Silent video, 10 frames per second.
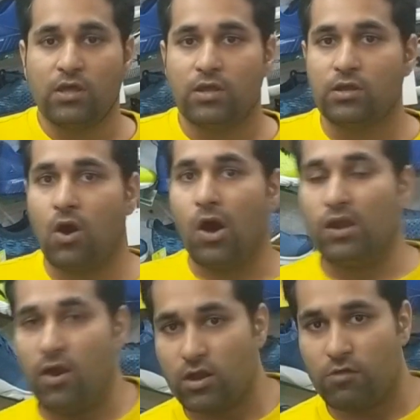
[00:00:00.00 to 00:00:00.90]
Now, a
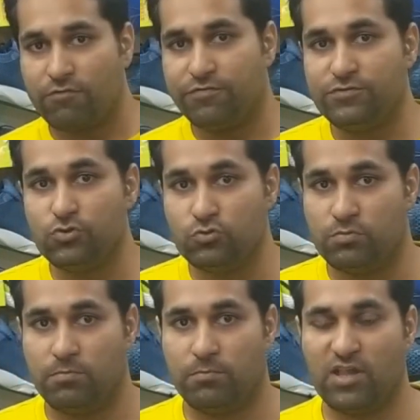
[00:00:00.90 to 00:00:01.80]
lot of you
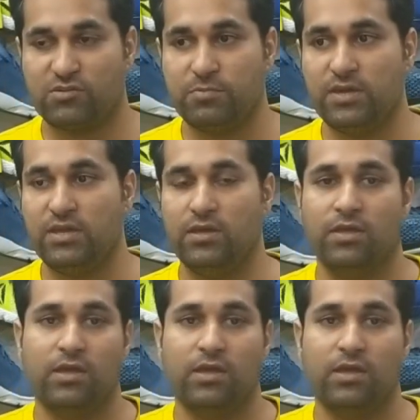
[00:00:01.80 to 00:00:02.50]
must be